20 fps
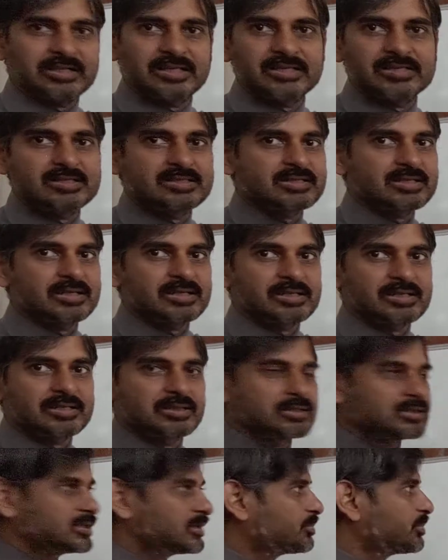This is a
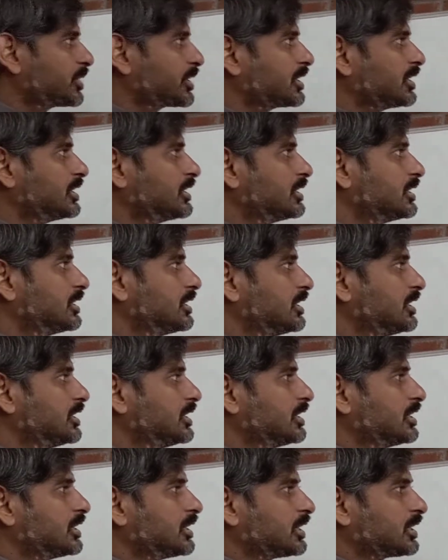typical
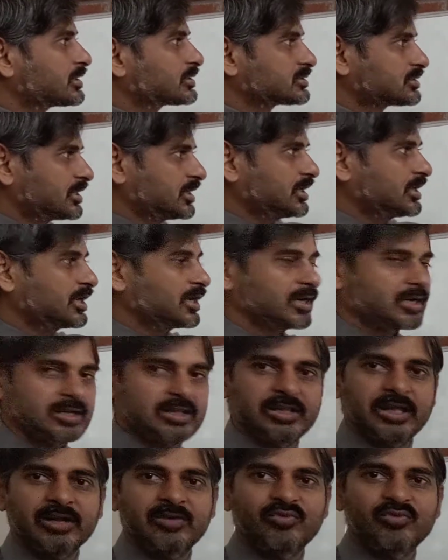circuit
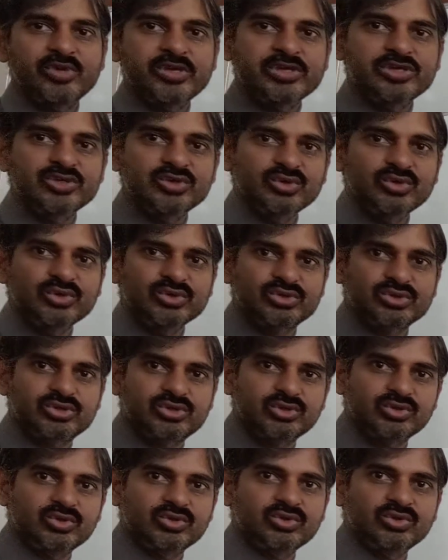that we use
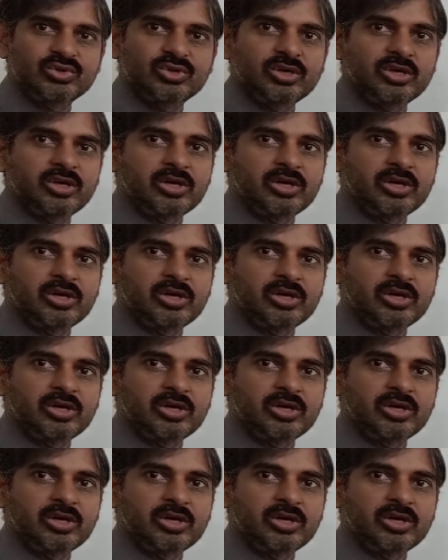to